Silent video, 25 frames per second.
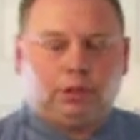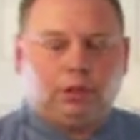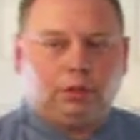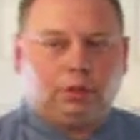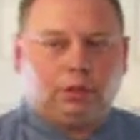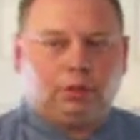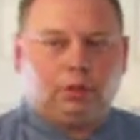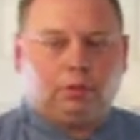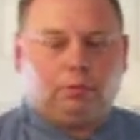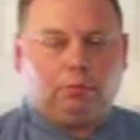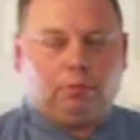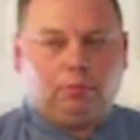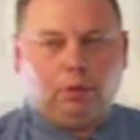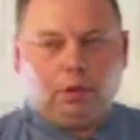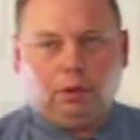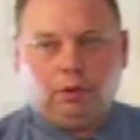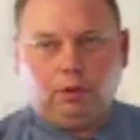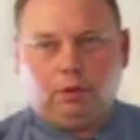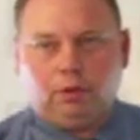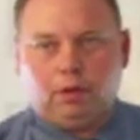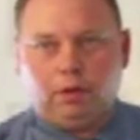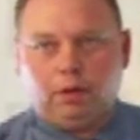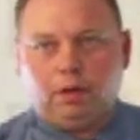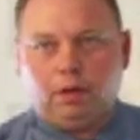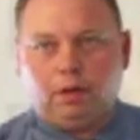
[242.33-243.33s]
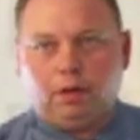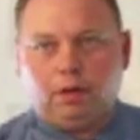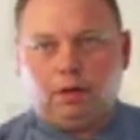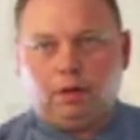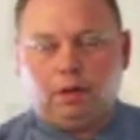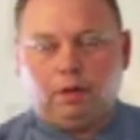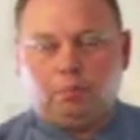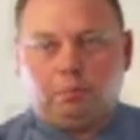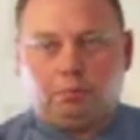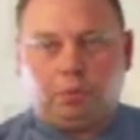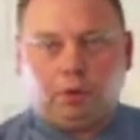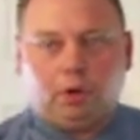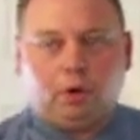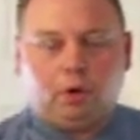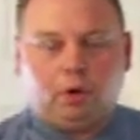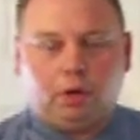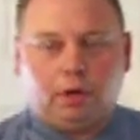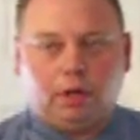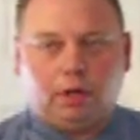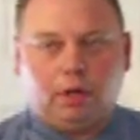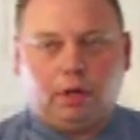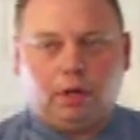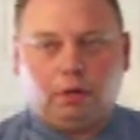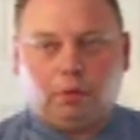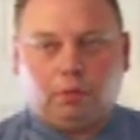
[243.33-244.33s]
and corroded and
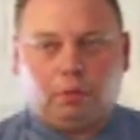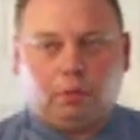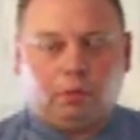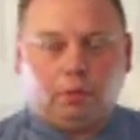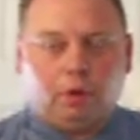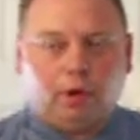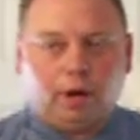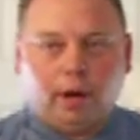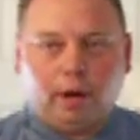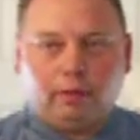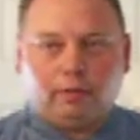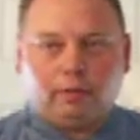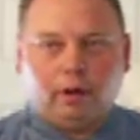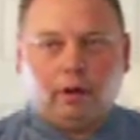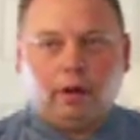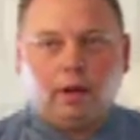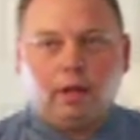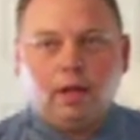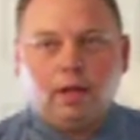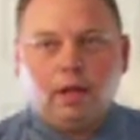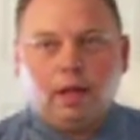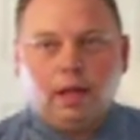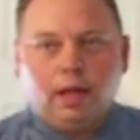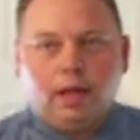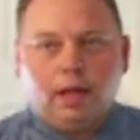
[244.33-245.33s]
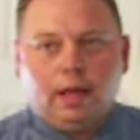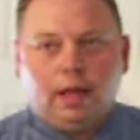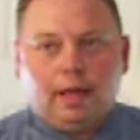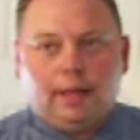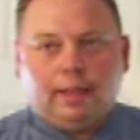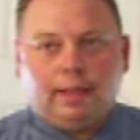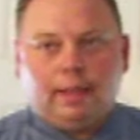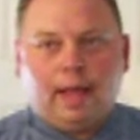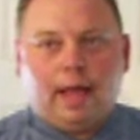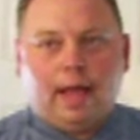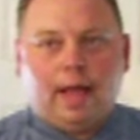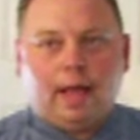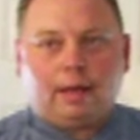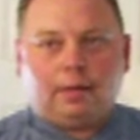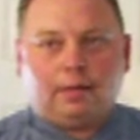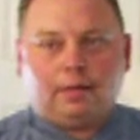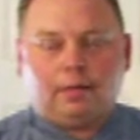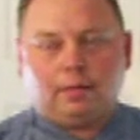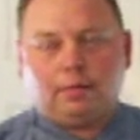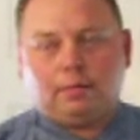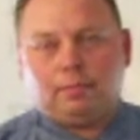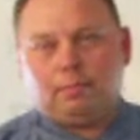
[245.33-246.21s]
broken or whatever that